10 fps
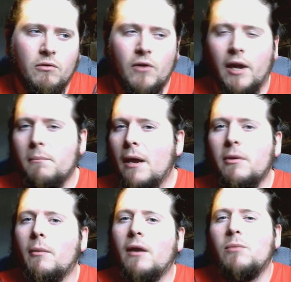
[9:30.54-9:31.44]
right,
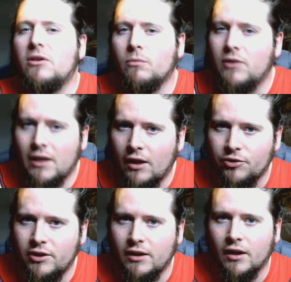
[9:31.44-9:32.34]
maybe there might be some
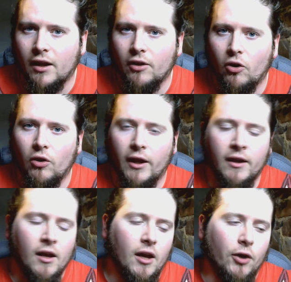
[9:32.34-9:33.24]
DLC or
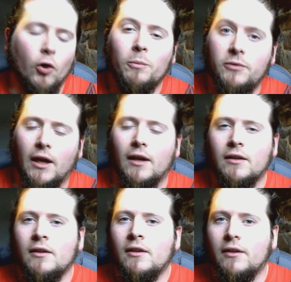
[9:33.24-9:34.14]
like an
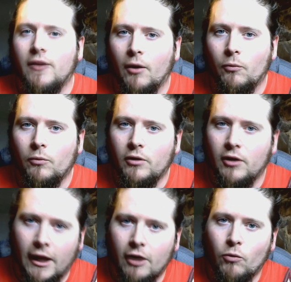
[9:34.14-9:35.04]
update that
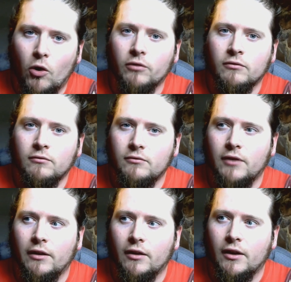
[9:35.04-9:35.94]
later on
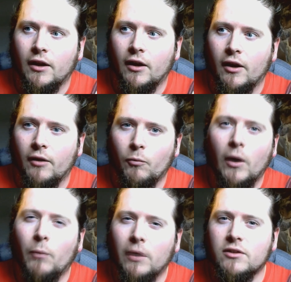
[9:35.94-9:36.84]
in the
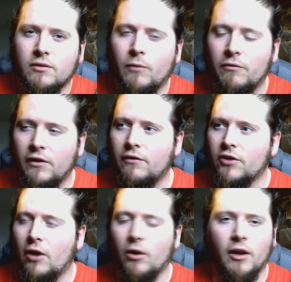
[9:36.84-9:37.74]
when
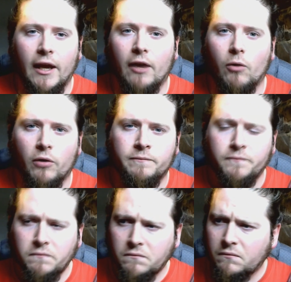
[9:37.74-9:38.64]
FIFA's out, and later on
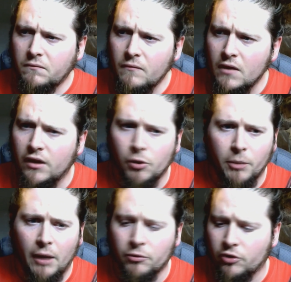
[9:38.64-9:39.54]
you'll
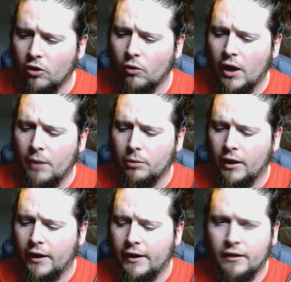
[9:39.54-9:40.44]
be able to go and
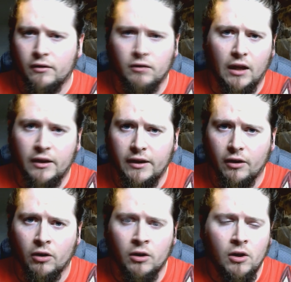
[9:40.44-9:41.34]
play in La
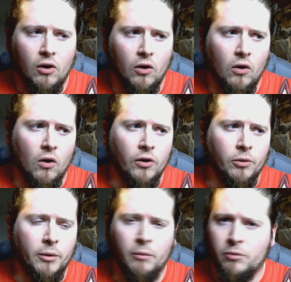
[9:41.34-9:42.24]
Liga, or
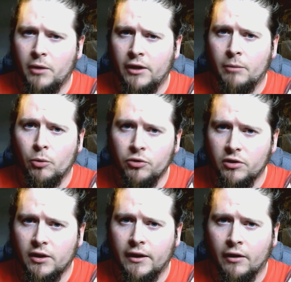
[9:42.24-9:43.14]
you'll be able to play in the
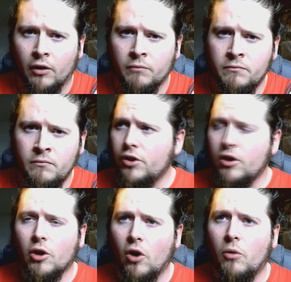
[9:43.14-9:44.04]
Bundesliga, or
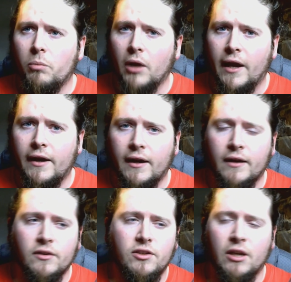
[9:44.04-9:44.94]
you could go and play
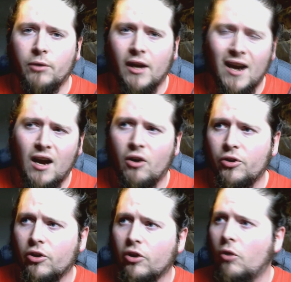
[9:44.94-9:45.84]
in Serie A,
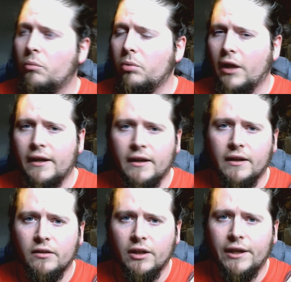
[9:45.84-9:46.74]
or you could go and play
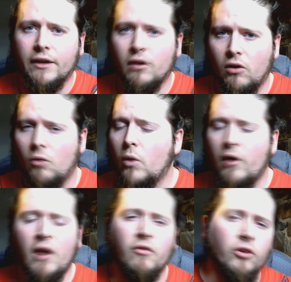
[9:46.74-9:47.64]
in League O,
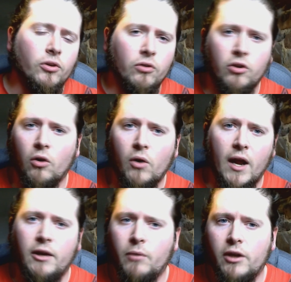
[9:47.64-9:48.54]
wherever. You could go
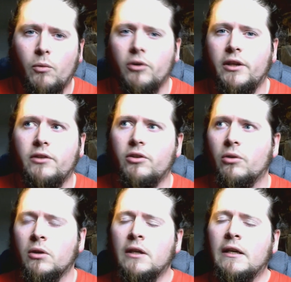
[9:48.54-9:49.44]
anywhere you wanted
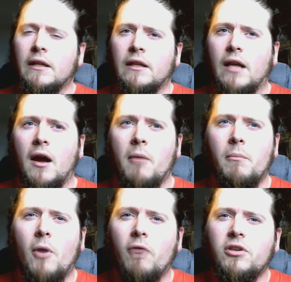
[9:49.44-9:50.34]
to.
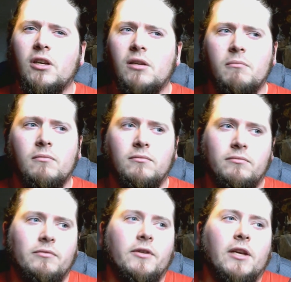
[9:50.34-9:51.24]
Obviously,
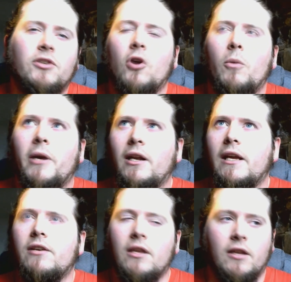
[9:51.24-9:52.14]
there's so many
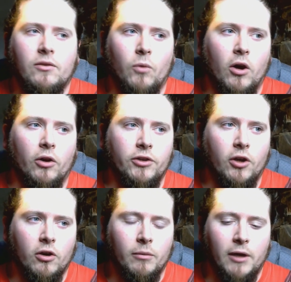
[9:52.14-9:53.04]
leagues in this world,
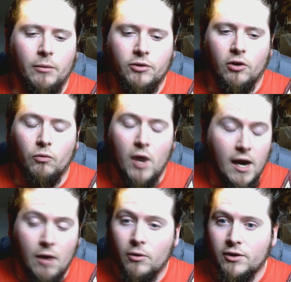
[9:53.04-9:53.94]
you're not going to be able to go,
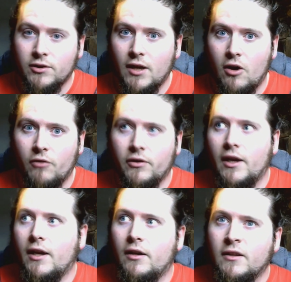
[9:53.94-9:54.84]
right, I want to start off
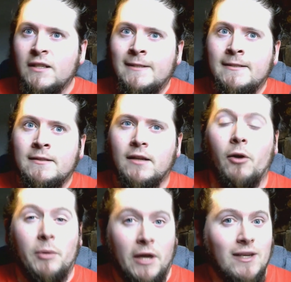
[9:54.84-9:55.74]
in
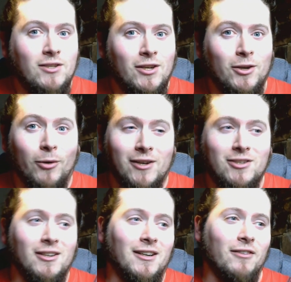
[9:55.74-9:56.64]
Now, it'd be nice to do
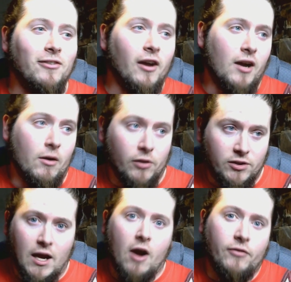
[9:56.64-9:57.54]
actually. If I
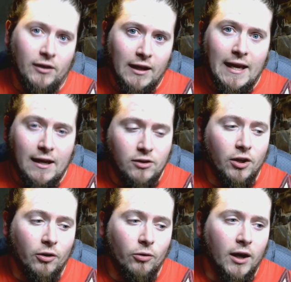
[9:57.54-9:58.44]
want to start off in League
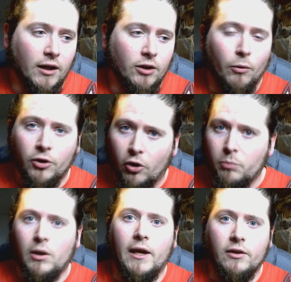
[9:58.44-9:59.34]
Two, and you want
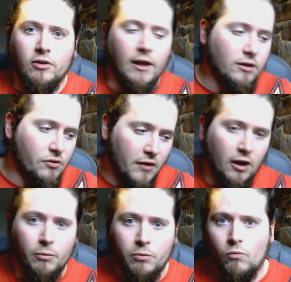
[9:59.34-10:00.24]
your player to like
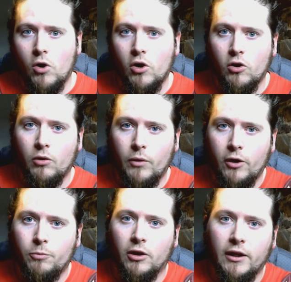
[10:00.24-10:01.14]
develop and work all the
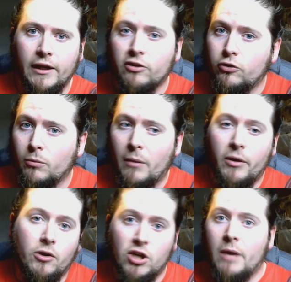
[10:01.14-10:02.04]
way up the leagues, and do
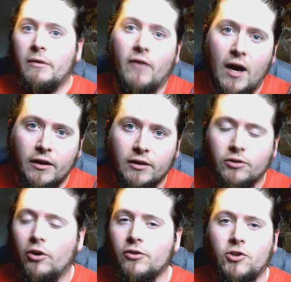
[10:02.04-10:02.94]
maybe a Jamie Vardy
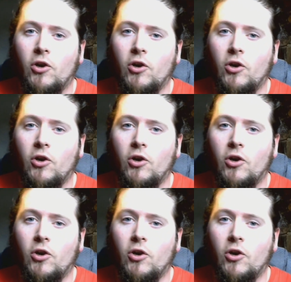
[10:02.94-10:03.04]
sort of